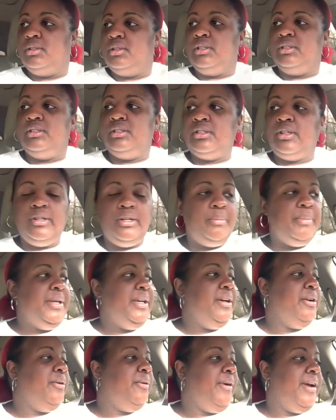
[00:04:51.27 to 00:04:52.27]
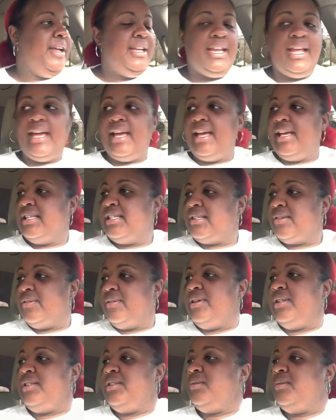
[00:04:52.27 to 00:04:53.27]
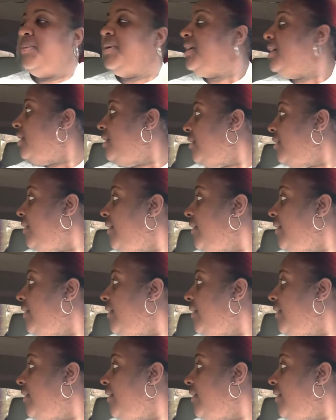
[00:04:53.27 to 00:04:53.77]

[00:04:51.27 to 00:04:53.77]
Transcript: it's going to be a great day it's going to be a